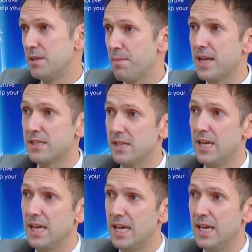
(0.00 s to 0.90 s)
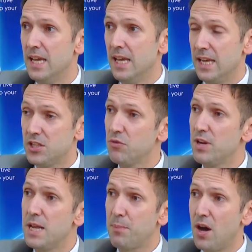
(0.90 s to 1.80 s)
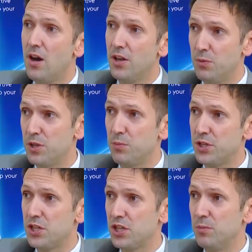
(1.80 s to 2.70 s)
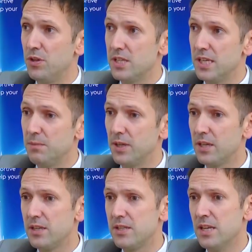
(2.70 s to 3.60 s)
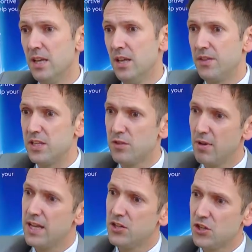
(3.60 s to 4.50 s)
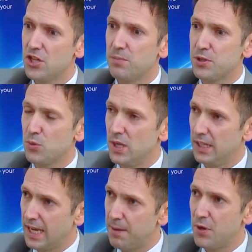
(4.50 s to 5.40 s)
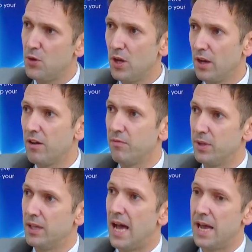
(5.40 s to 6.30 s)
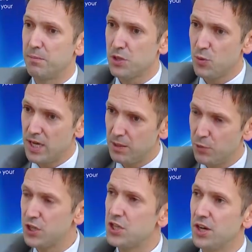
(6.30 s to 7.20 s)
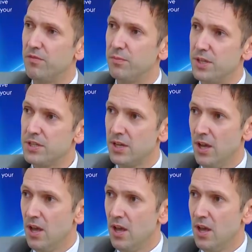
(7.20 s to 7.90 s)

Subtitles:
ambassador here is to really partner with the British community, because there's the relationship between the Cambodian government and between the British government,